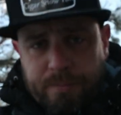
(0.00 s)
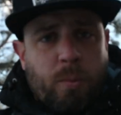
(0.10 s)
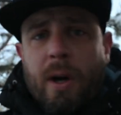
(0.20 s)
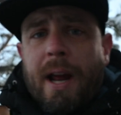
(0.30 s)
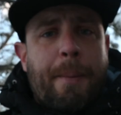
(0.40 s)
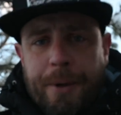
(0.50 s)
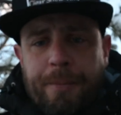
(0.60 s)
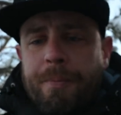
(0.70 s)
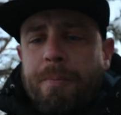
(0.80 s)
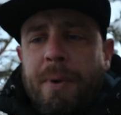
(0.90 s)
what
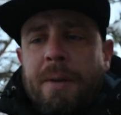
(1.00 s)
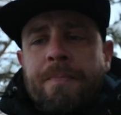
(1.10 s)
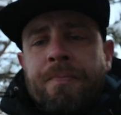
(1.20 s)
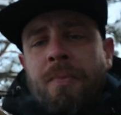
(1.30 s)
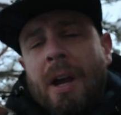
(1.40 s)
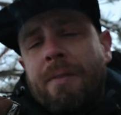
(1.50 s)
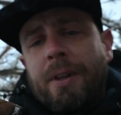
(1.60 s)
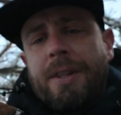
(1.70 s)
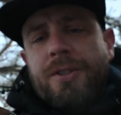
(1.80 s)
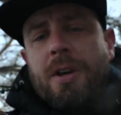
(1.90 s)
happened, but I've
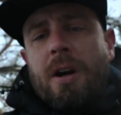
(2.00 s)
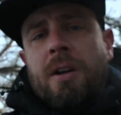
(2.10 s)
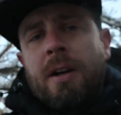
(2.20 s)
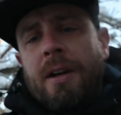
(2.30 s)
lit the cigar,